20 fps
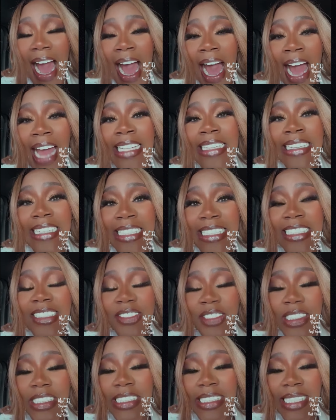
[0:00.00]
I
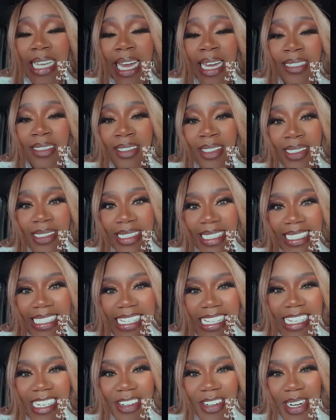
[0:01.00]
literally got on
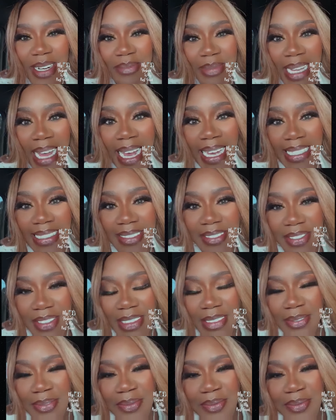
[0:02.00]
Instagram Live